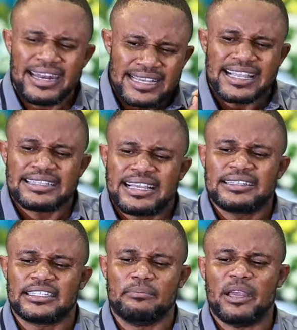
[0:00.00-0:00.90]
Ladies and
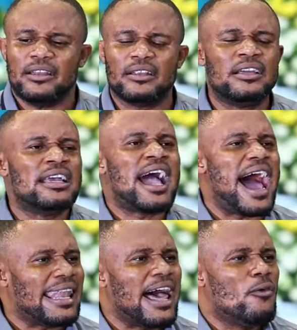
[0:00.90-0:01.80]
gentlemen,
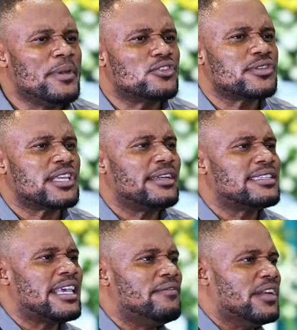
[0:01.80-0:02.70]
allow me to
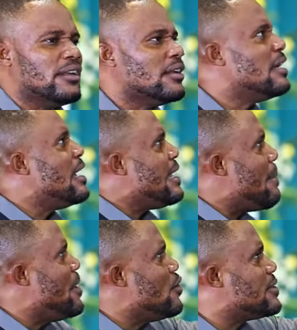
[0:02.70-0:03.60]
say this evening,
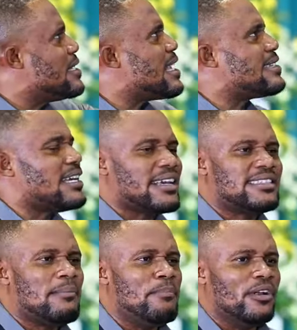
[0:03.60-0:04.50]
let me use this as
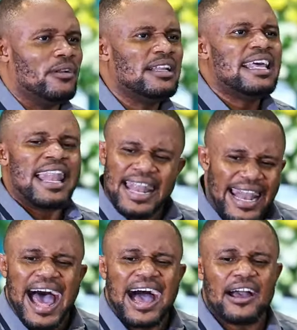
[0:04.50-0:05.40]
an example.
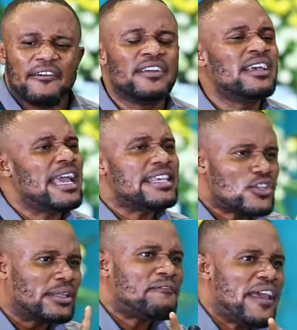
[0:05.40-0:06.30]
Love
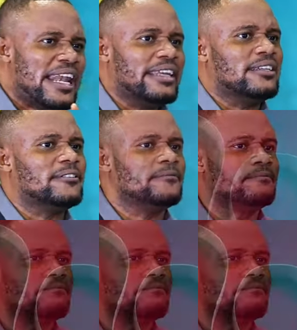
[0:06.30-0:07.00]
is not a feeling.